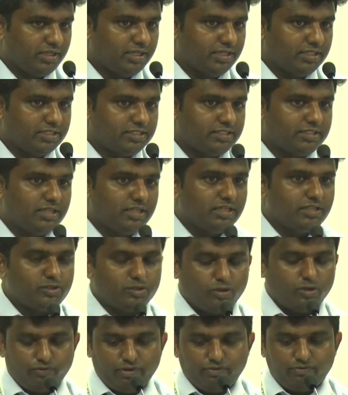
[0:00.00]
Yes.
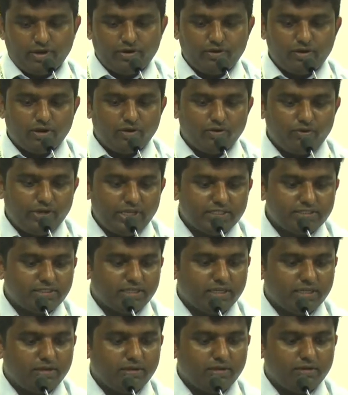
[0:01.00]
So we found out is
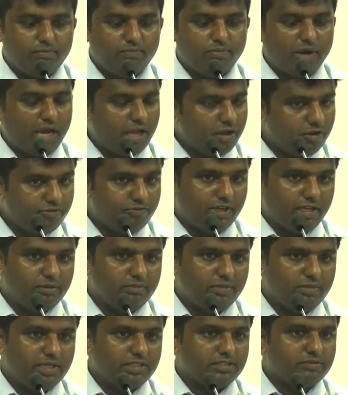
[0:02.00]

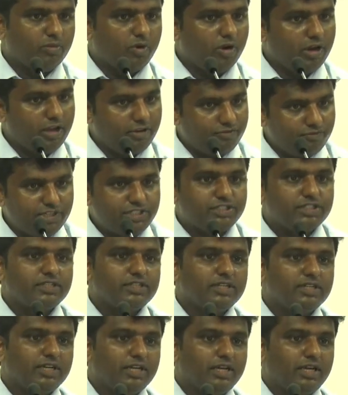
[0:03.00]
biofilm is more efficient
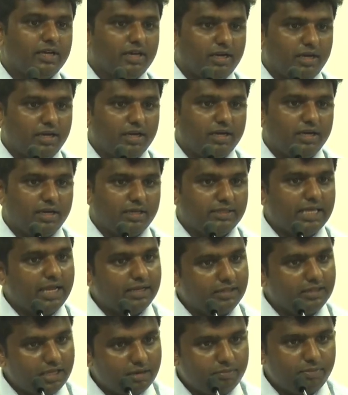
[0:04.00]
than
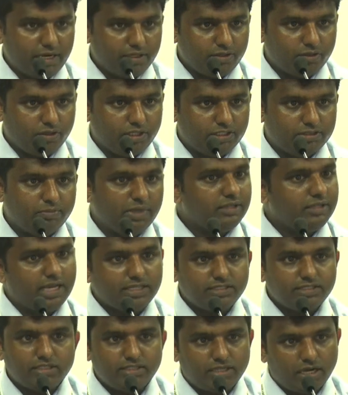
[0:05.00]
their planktonics. But there
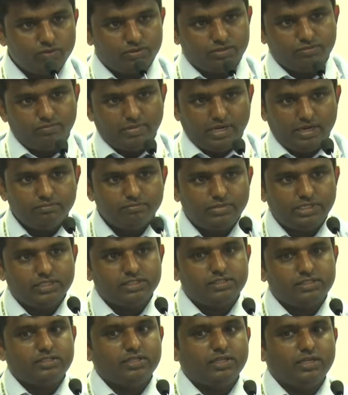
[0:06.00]
is a doubt, ma'am,
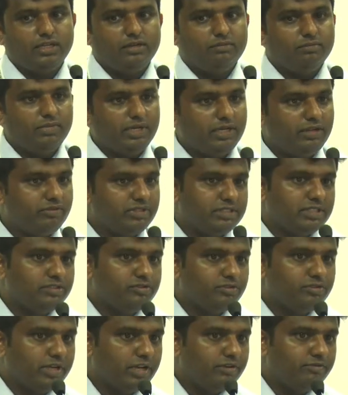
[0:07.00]
because in many research
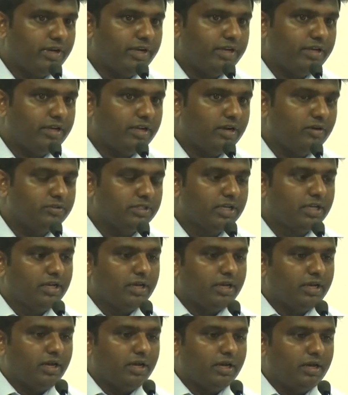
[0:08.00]
you can find out
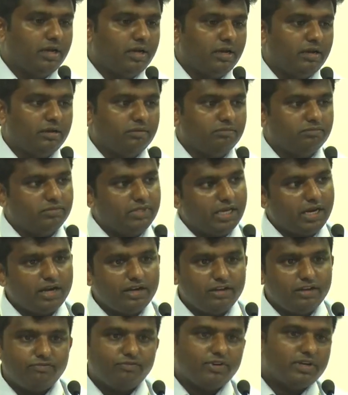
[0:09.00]
there are
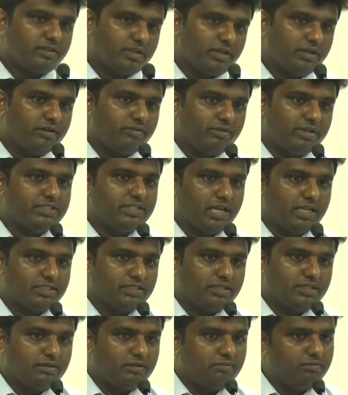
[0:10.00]
different results.
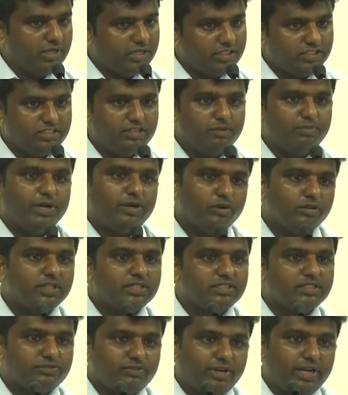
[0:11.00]
It depends on the
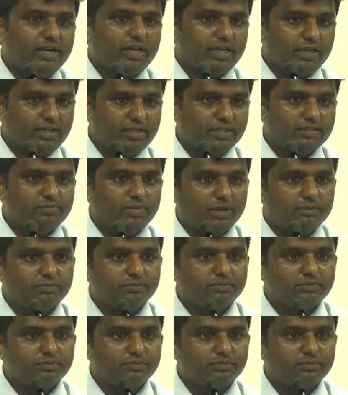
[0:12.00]
strain, I guess, ma'am.